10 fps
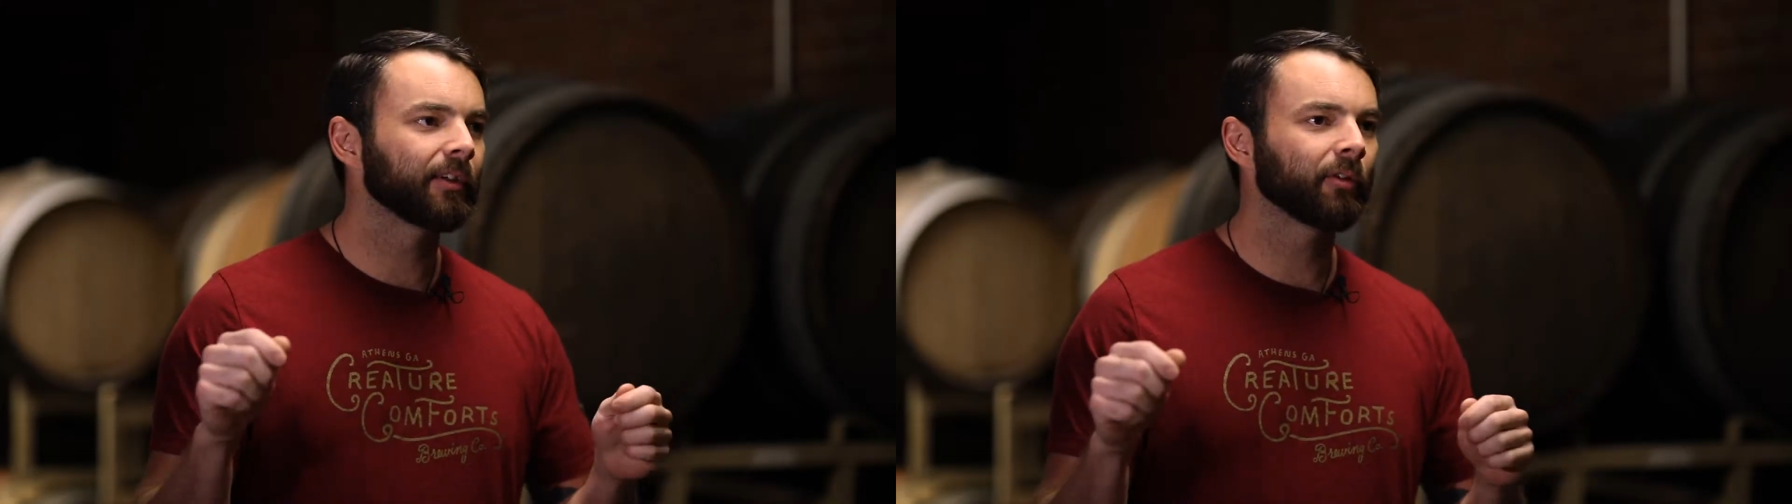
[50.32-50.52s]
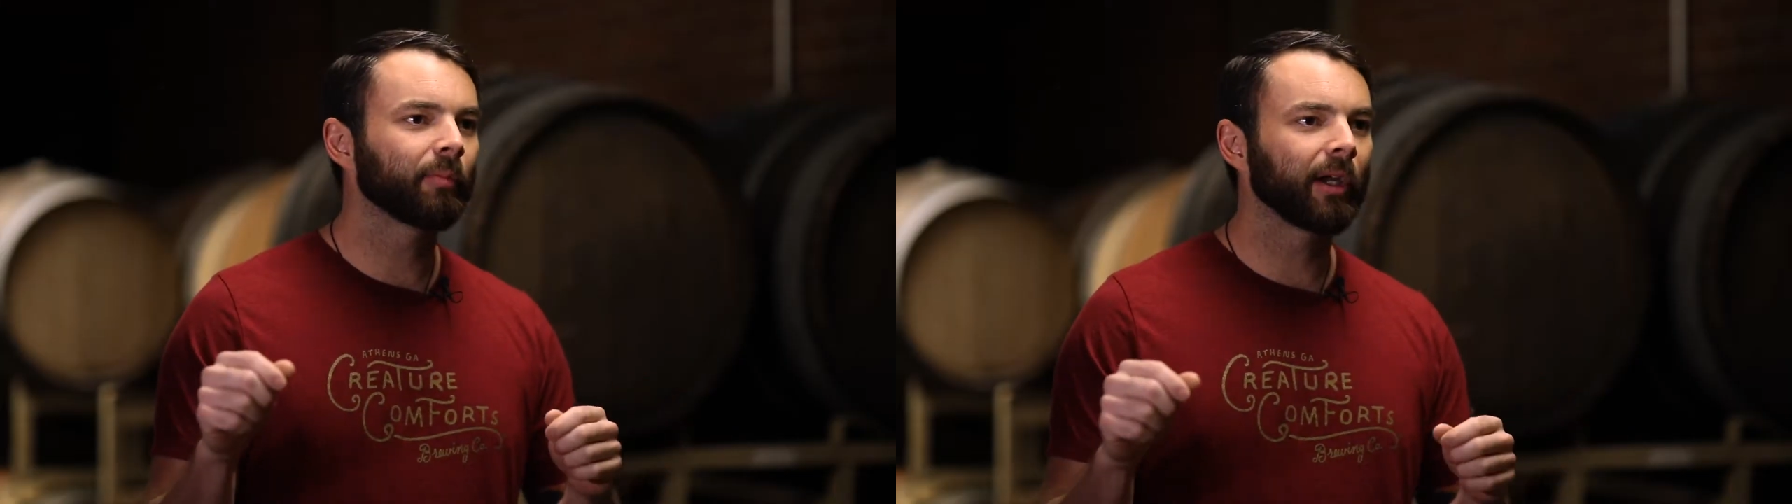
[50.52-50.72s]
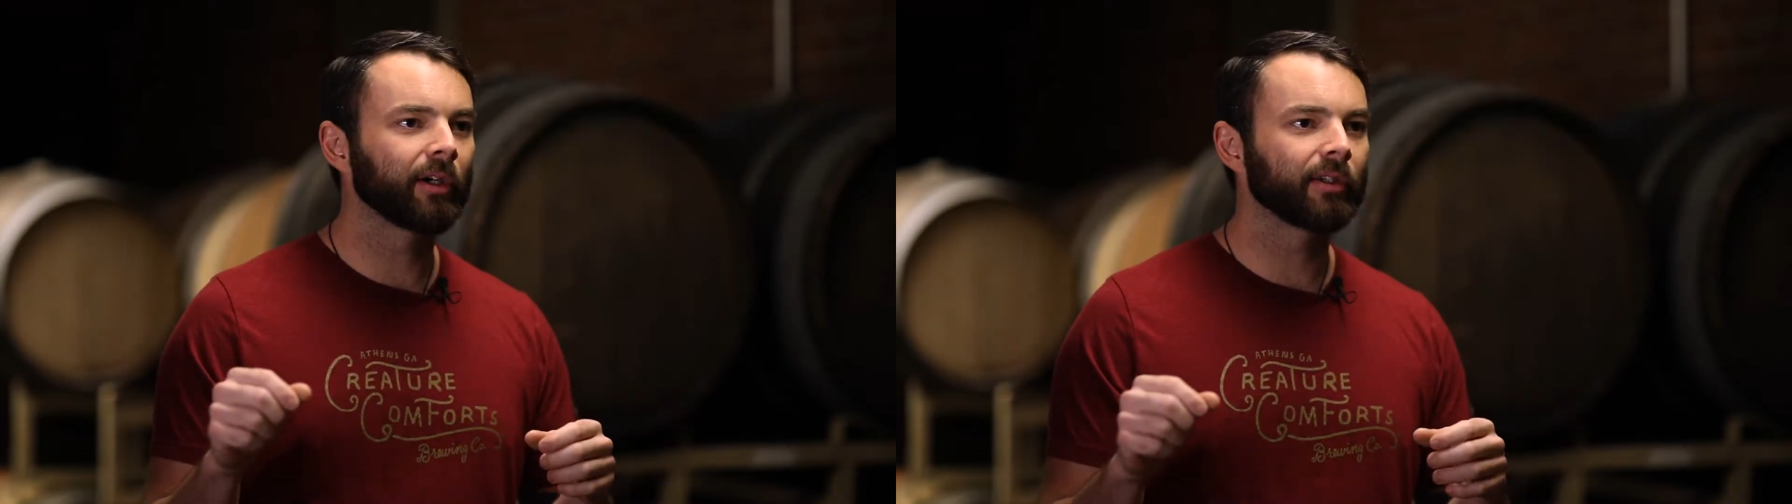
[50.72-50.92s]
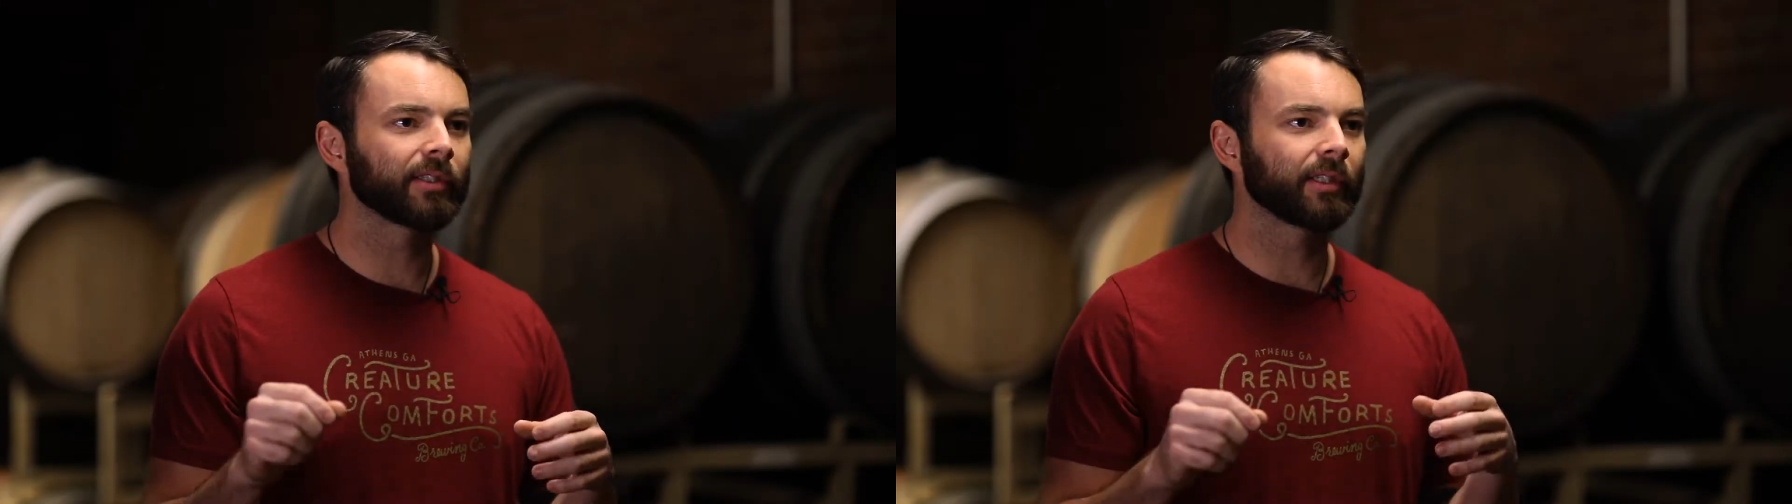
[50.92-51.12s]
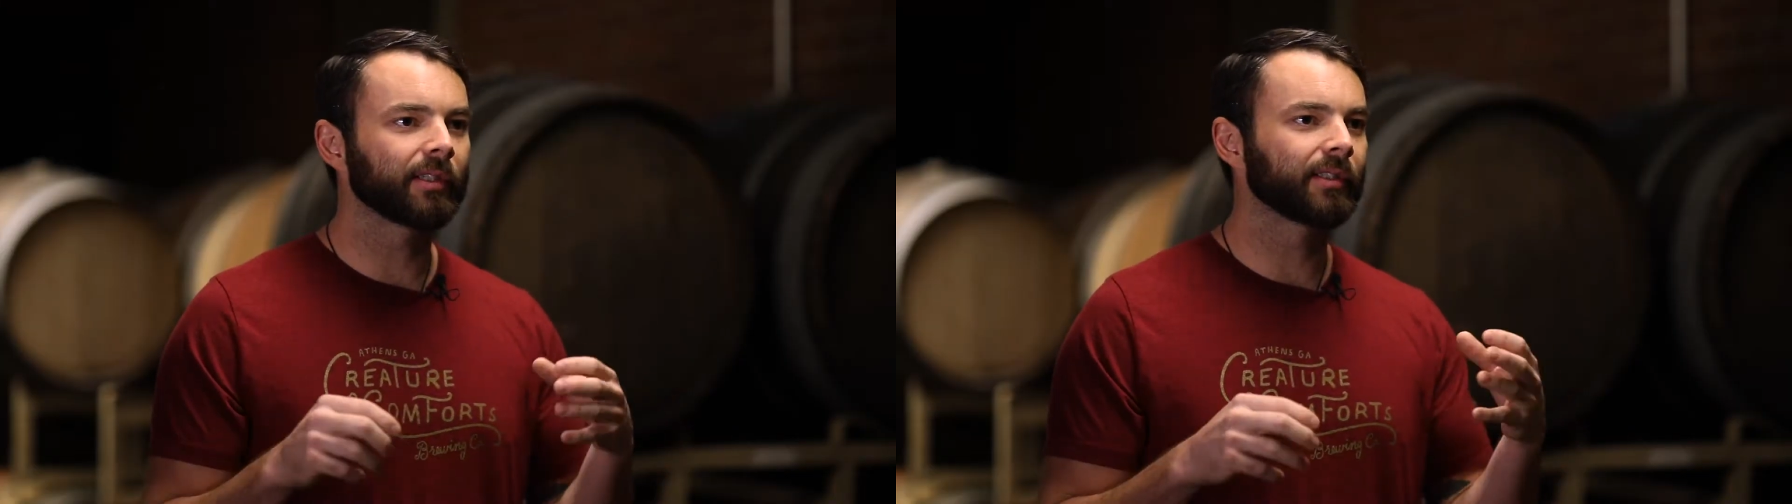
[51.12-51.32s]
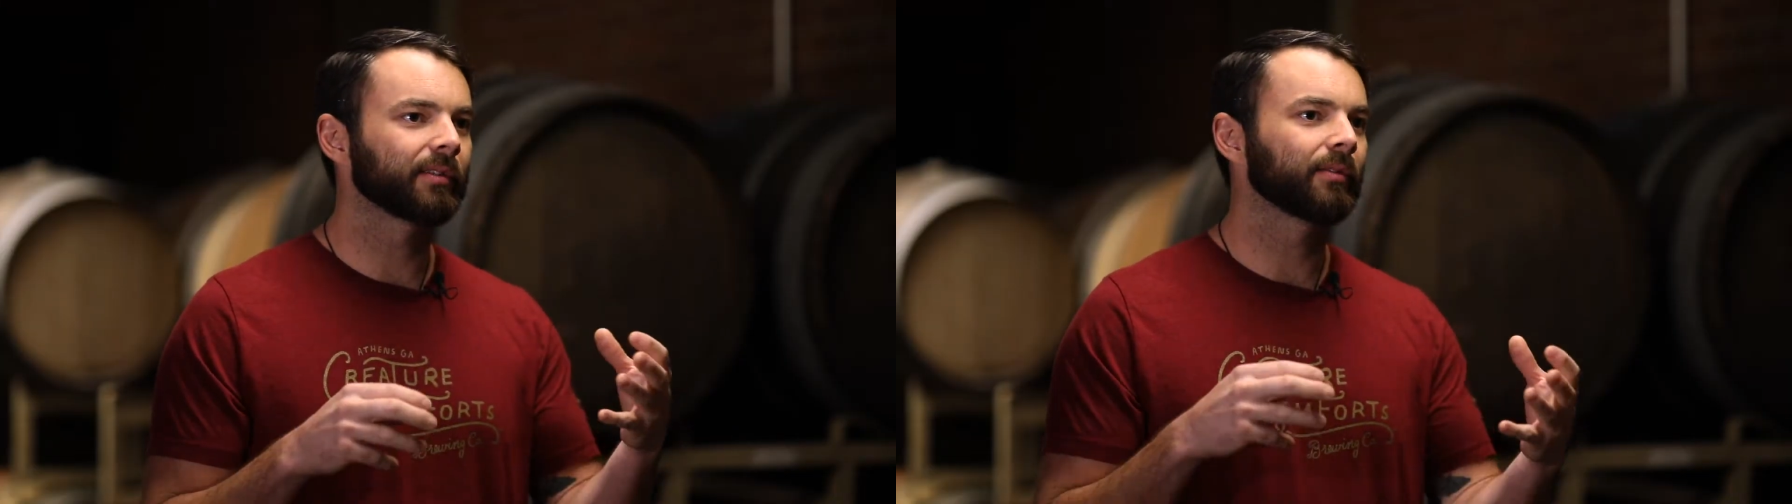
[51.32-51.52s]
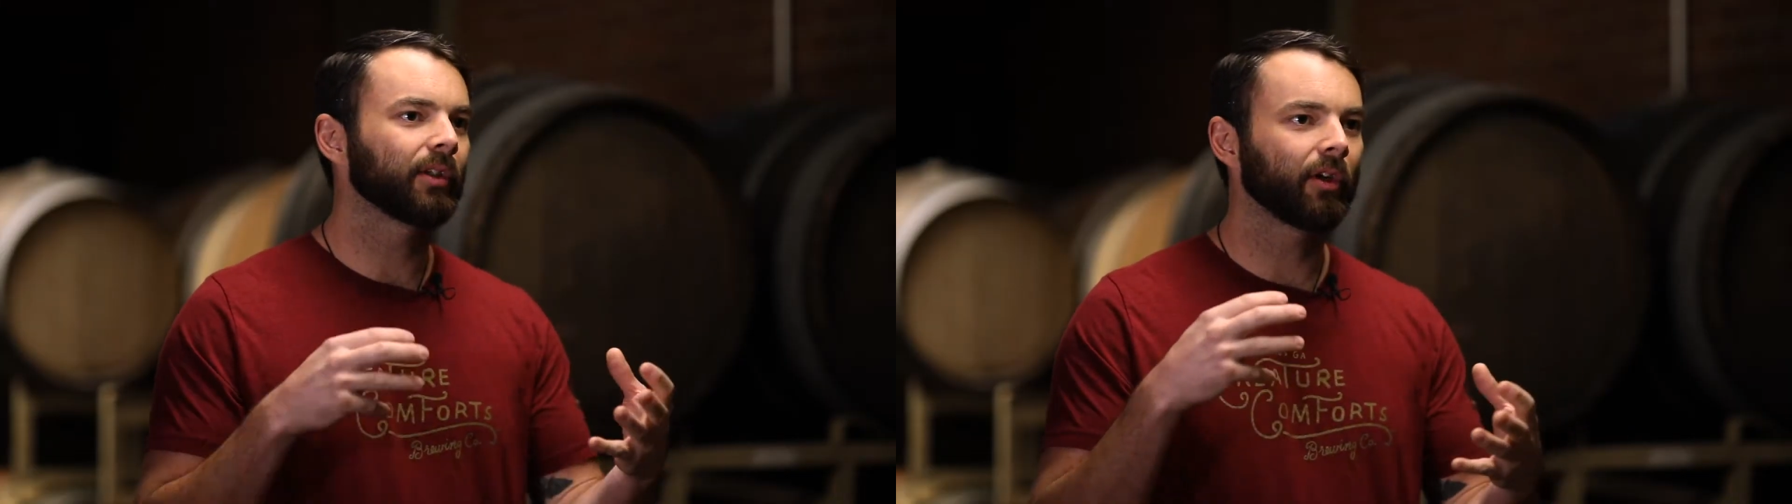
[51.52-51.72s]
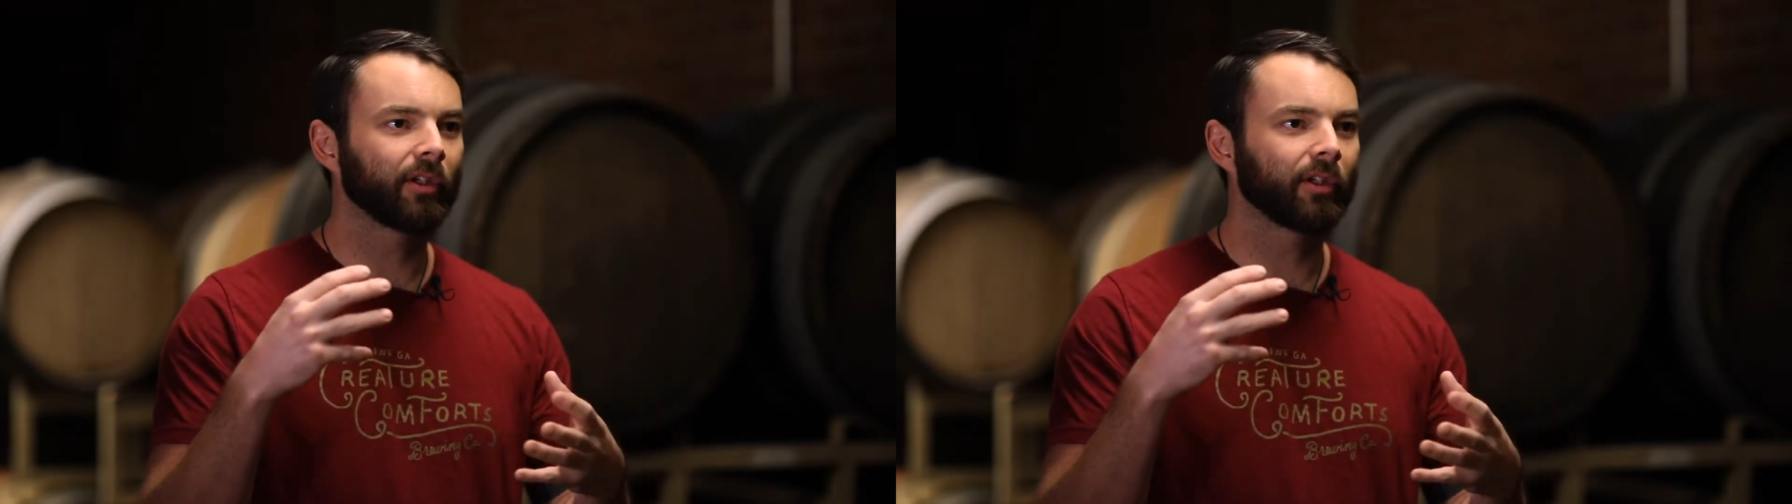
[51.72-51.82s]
different barrels, and as you